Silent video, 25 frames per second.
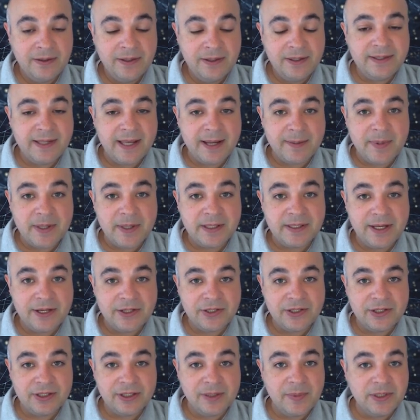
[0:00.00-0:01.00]
This
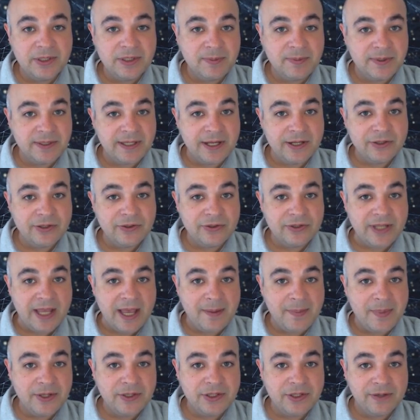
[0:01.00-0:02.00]
segmentation limits potential
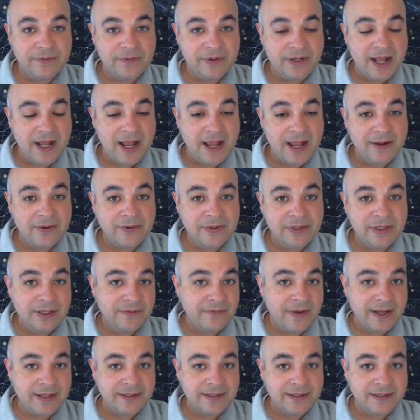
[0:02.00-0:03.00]
damage if an IoT
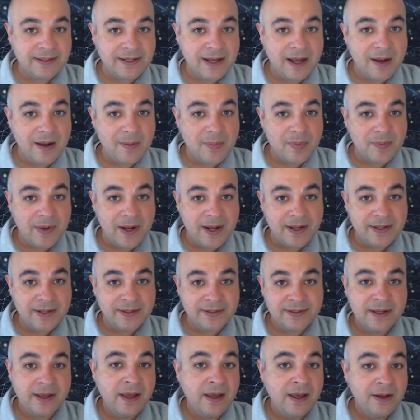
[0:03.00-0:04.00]
device is
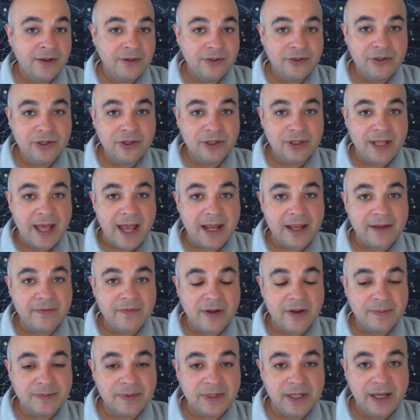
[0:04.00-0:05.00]
compromised due to lack of
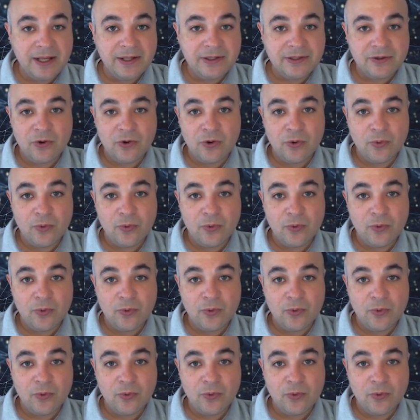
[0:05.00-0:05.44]
updates